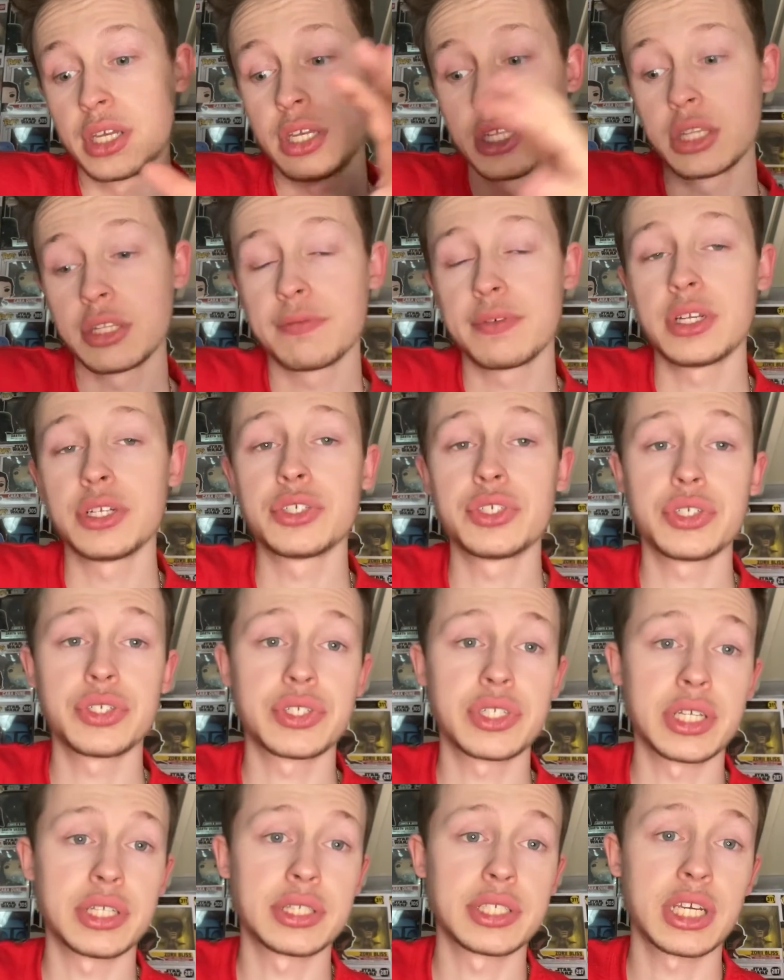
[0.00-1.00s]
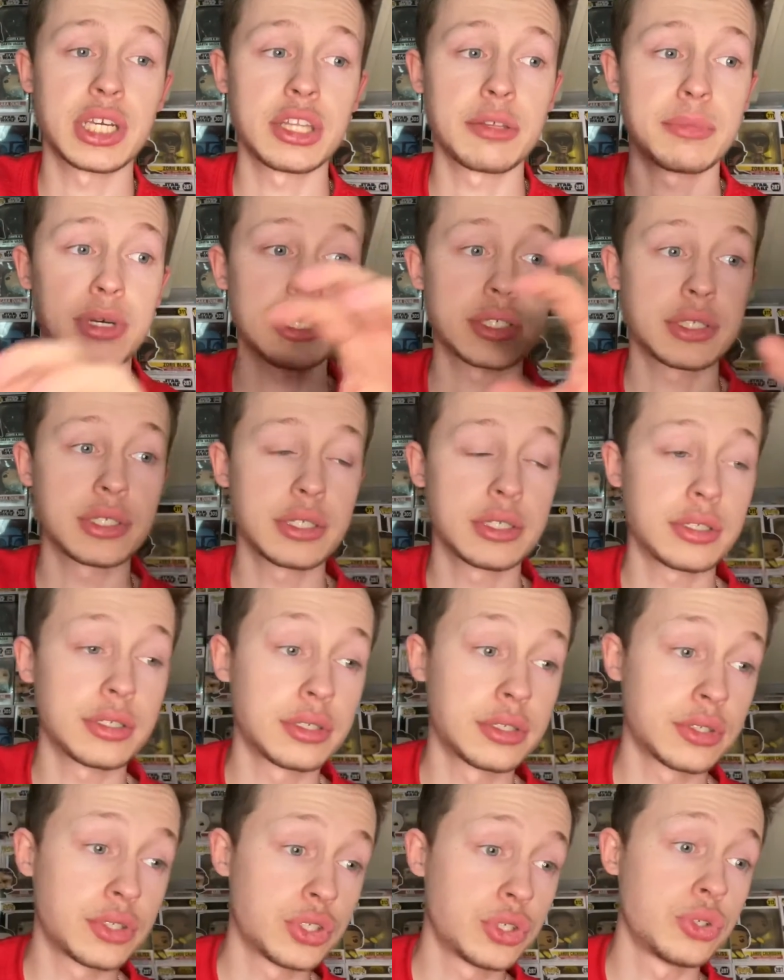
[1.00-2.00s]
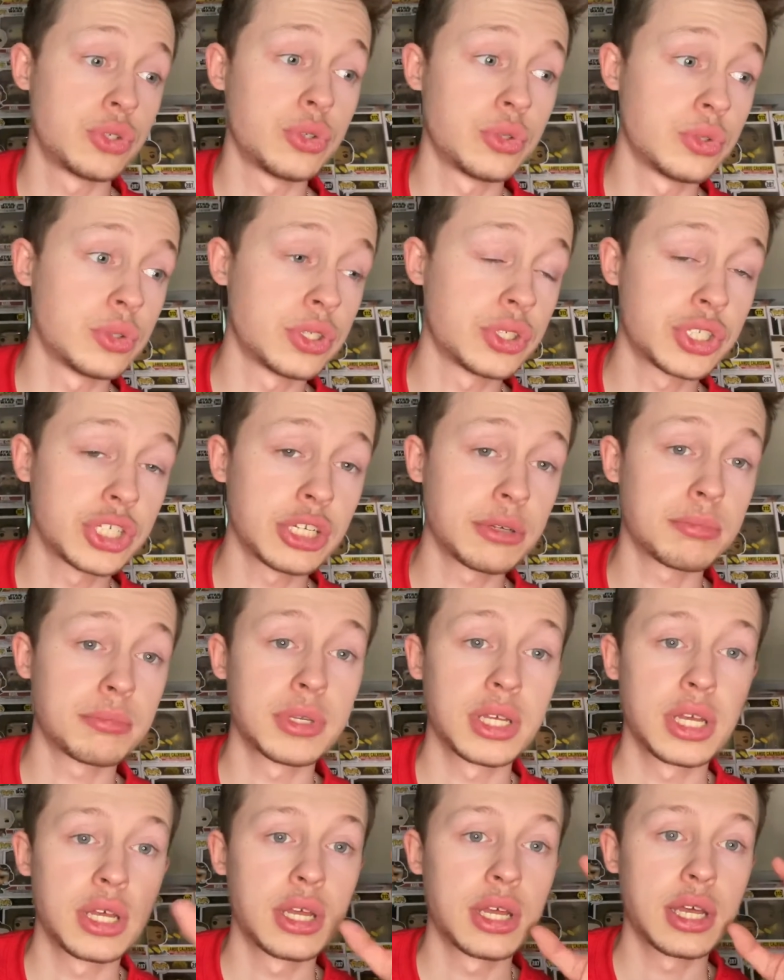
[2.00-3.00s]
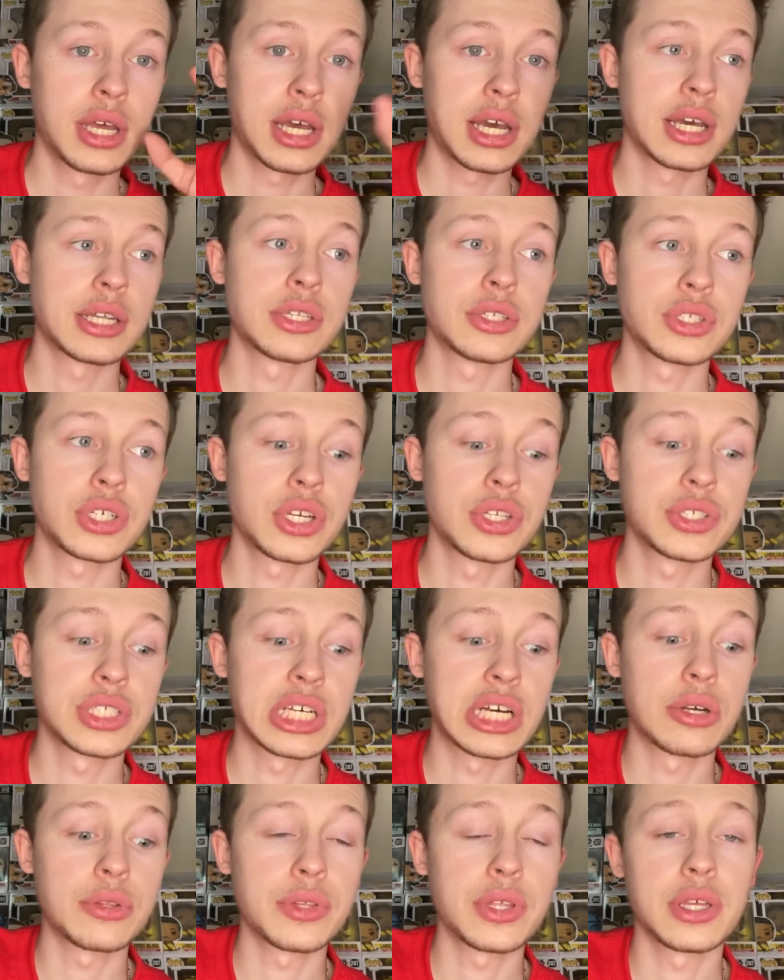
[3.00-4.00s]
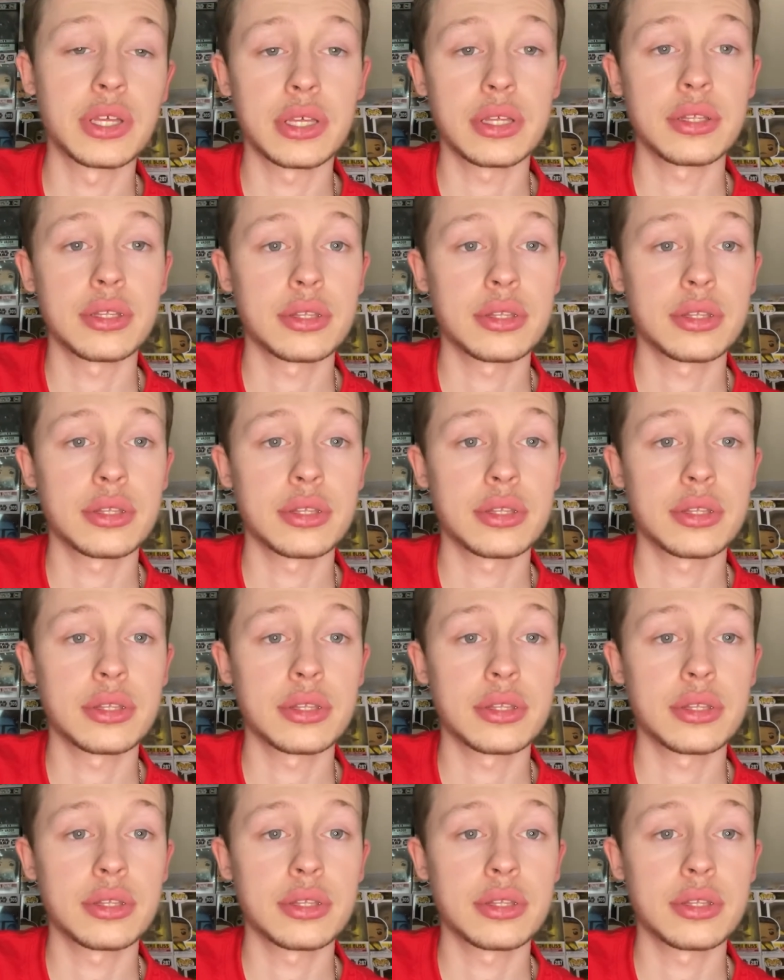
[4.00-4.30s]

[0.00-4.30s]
the villagers then take the Master to the ship, and it turns out that